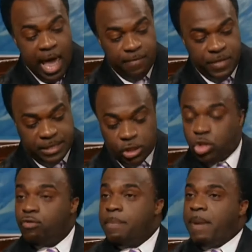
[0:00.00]
And this is
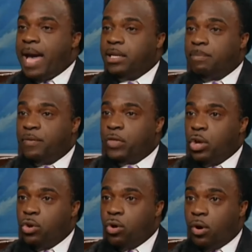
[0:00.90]
to remind them of the
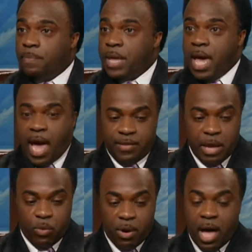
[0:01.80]
law. And
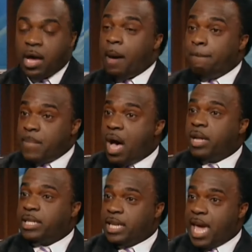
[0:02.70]
they were
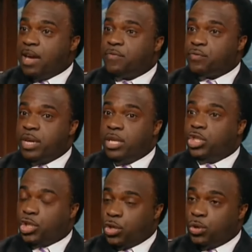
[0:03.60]
commanded, every
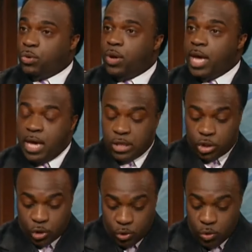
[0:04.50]
Jew,
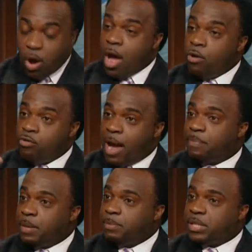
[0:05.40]
to so
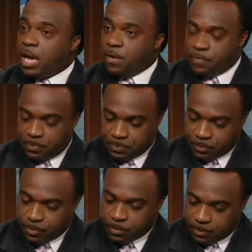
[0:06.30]
they put this
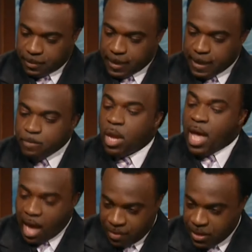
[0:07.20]
on their garments
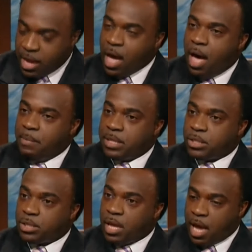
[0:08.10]
and, and their garments. on the
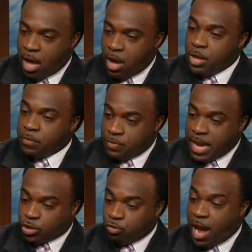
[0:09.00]
prayer shawls too.
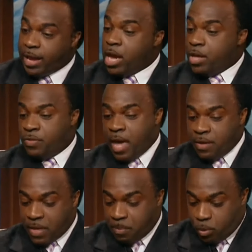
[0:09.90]
That's right. Wow. They,
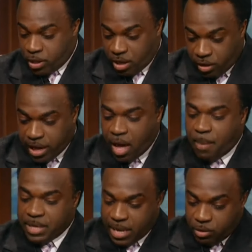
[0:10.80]
they put it on their
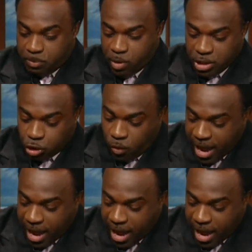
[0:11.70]
garment and on the prayer shawl,